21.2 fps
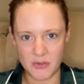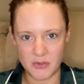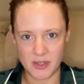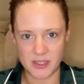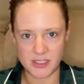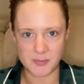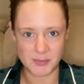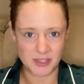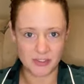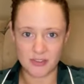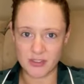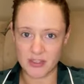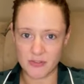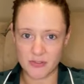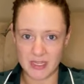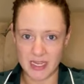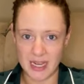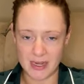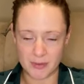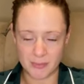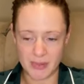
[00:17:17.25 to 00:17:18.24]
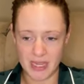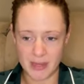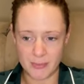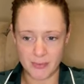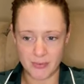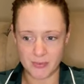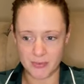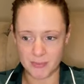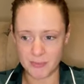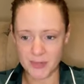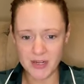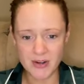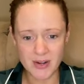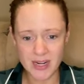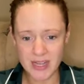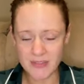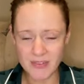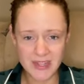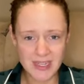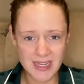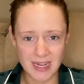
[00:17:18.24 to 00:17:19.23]
especially for young people, but not
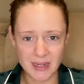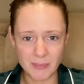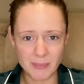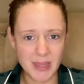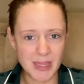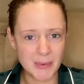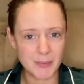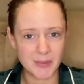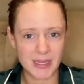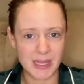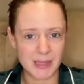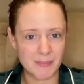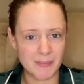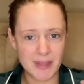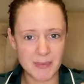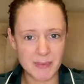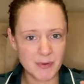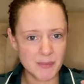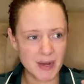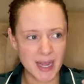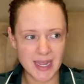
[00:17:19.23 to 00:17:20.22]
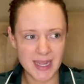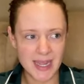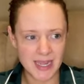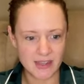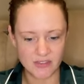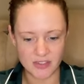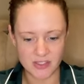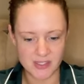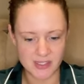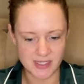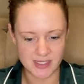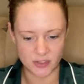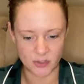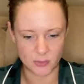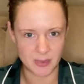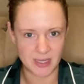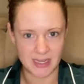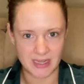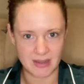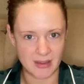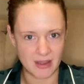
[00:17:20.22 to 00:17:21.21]
even young people, like people my age can still
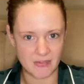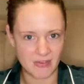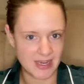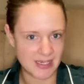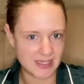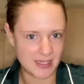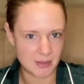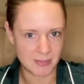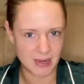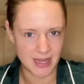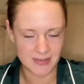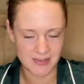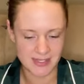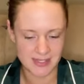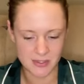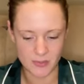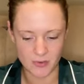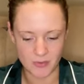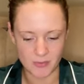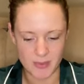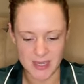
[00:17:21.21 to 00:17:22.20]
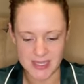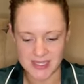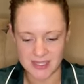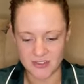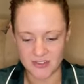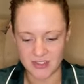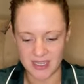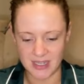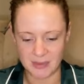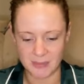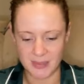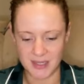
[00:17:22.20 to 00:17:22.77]
be affected by this sort of messaging.